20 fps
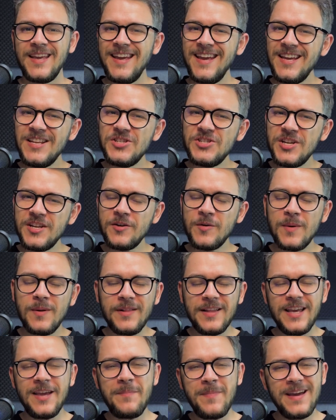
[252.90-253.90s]
In general,
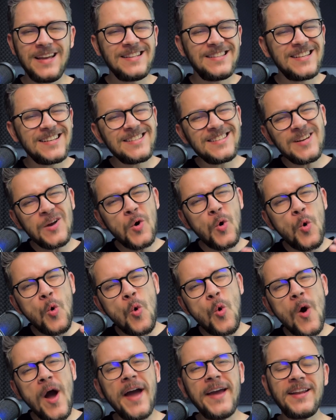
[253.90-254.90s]
eBay doesn't
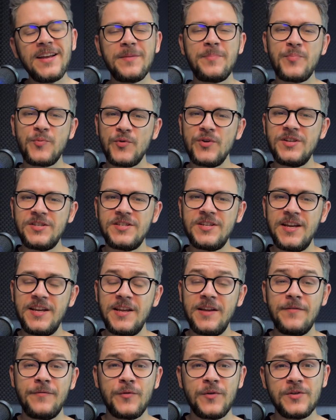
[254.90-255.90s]
quite appreciate
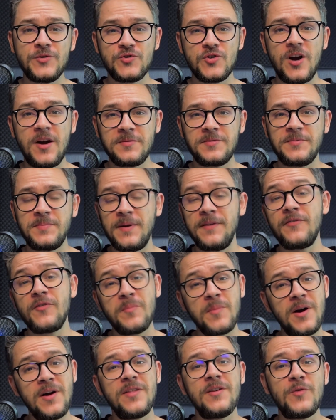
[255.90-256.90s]
if we're dropshipping from
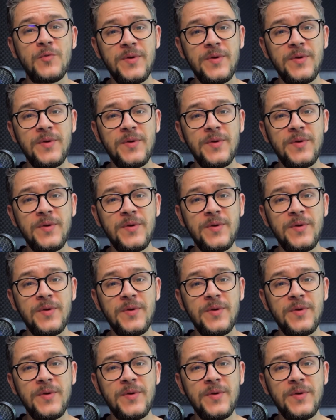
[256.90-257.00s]
other